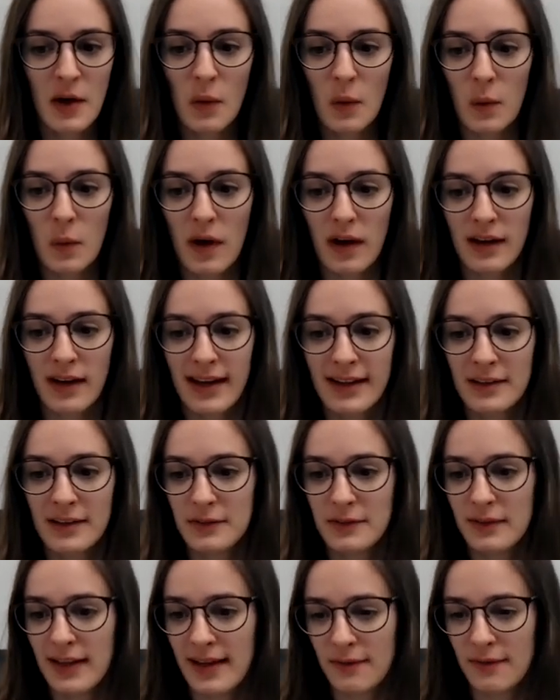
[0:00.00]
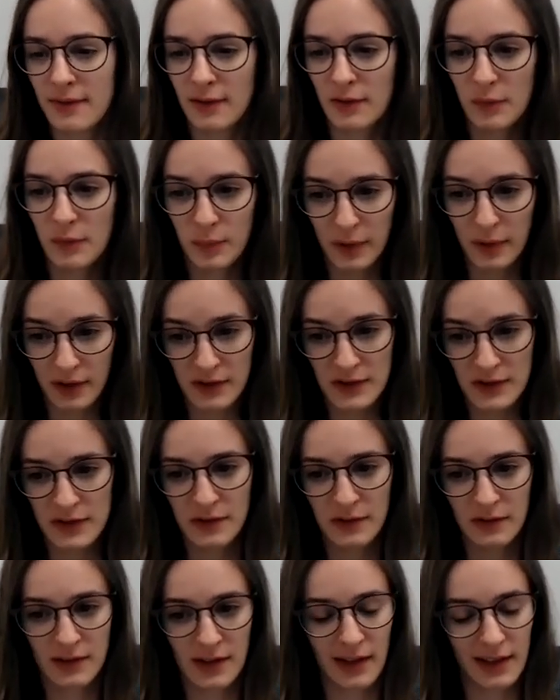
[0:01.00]
what kind of level of
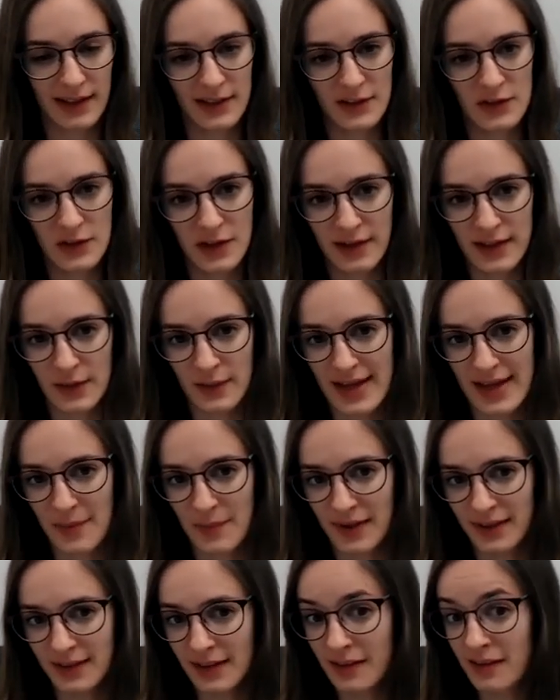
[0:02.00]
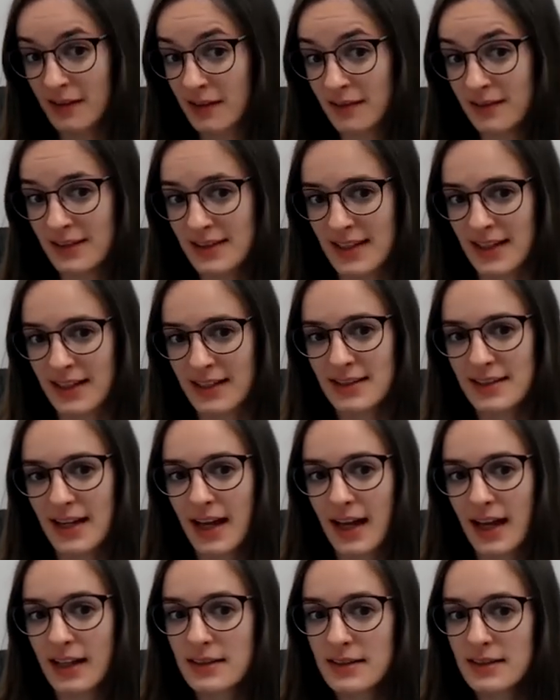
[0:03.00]
personal knowledge are you aiming the content at?